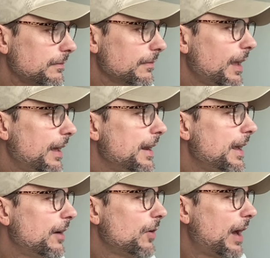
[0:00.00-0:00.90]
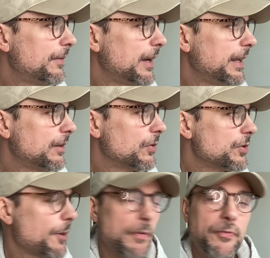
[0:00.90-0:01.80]
and here you have the link to
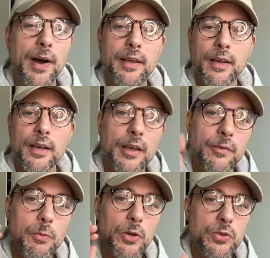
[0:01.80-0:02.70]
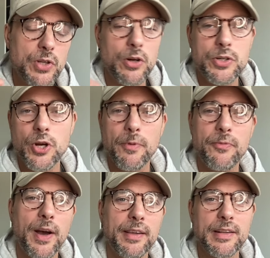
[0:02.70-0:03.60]
Shopify. If you want to start
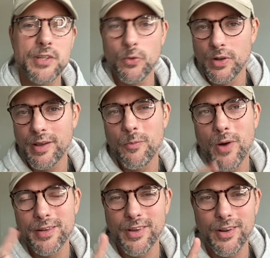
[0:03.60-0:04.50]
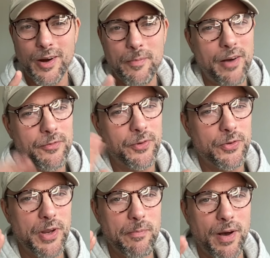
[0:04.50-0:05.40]
Shopify, it's only $1 a month for
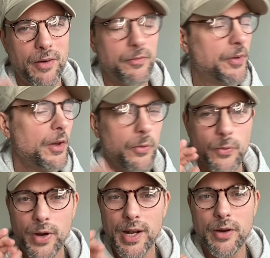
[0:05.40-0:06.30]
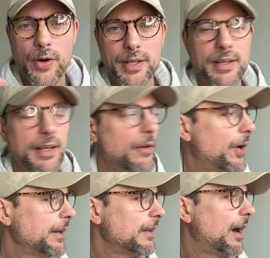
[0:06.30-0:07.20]
3 months. Really great deal
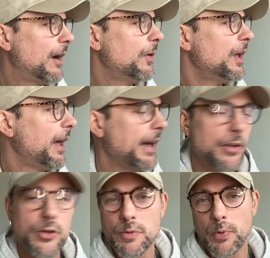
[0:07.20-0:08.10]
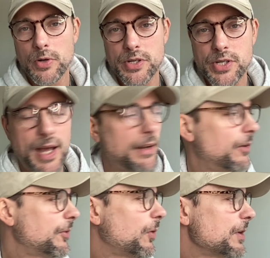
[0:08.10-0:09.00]
right now. And you support the channel,
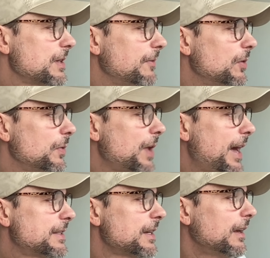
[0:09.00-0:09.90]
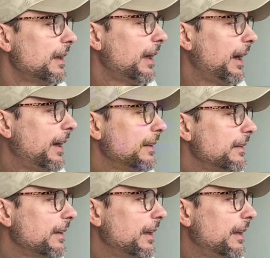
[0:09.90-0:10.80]
of course, if you do that. And
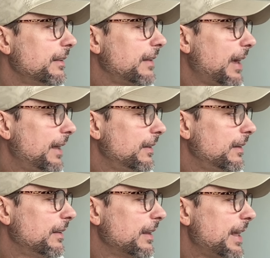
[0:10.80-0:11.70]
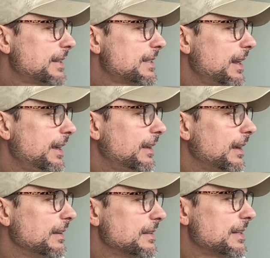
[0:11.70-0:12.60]
then the next link
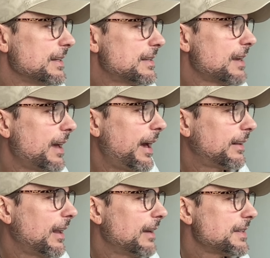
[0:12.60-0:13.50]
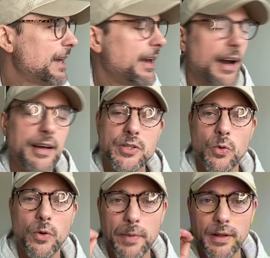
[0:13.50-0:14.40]
is this, Atlas AI
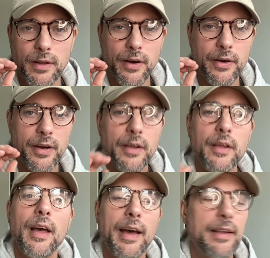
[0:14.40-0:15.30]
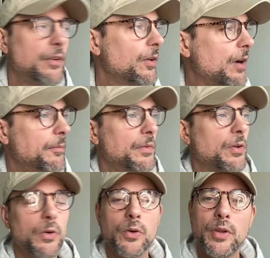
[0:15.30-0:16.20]
Store Builder. And you come
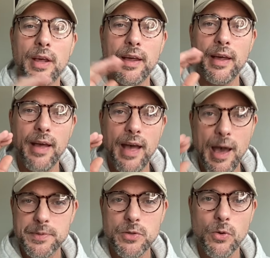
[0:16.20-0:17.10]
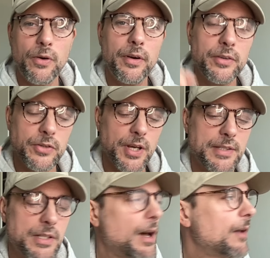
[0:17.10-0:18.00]
to the App Store, you
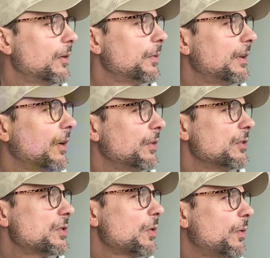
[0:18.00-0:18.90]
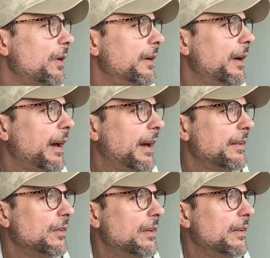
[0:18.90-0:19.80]
just download it on your store,
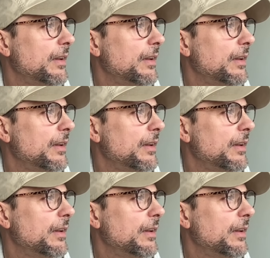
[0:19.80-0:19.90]
and it